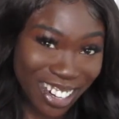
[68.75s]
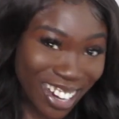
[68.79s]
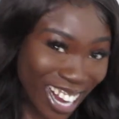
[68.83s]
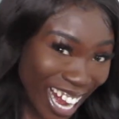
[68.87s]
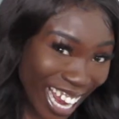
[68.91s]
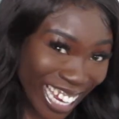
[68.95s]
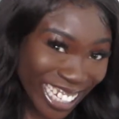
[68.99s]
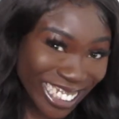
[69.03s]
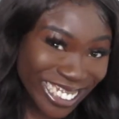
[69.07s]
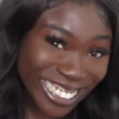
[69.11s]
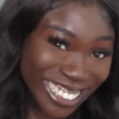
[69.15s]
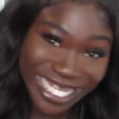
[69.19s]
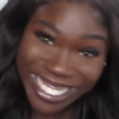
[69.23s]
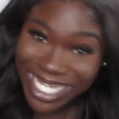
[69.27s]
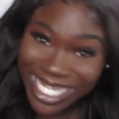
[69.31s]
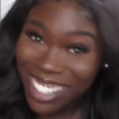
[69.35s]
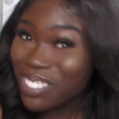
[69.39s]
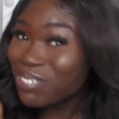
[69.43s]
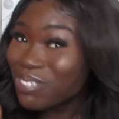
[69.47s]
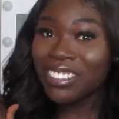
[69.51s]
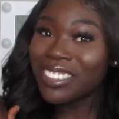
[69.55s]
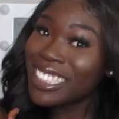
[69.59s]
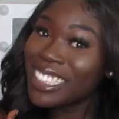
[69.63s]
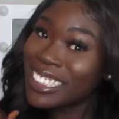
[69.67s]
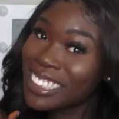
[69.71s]
All right,
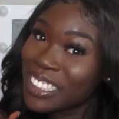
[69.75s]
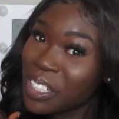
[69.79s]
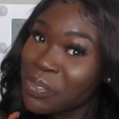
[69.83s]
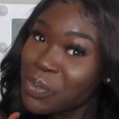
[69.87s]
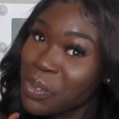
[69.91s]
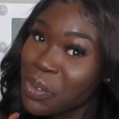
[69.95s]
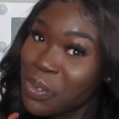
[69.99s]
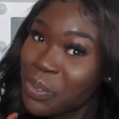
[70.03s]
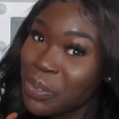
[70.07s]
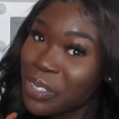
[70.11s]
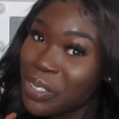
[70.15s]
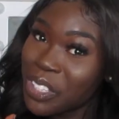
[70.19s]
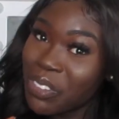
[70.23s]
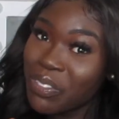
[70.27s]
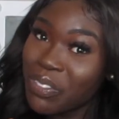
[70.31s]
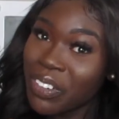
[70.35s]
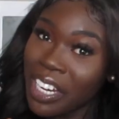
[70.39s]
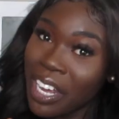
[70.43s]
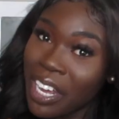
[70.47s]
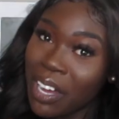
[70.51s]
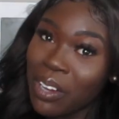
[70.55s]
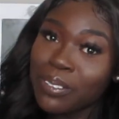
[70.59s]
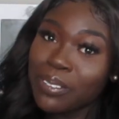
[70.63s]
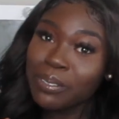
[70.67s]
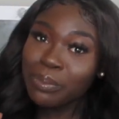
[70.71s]
so let's get moving with the
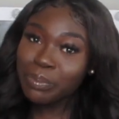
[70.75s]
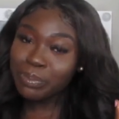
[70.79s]
video.